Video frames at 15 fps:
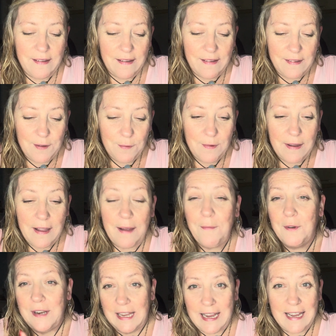So I'm
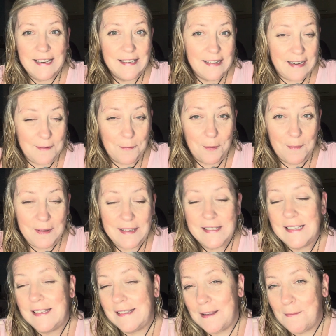going to get in a moment
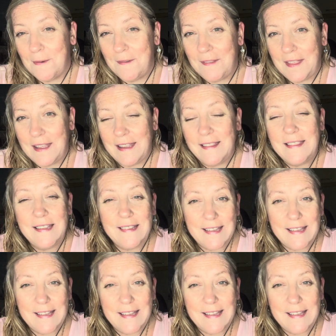to some of the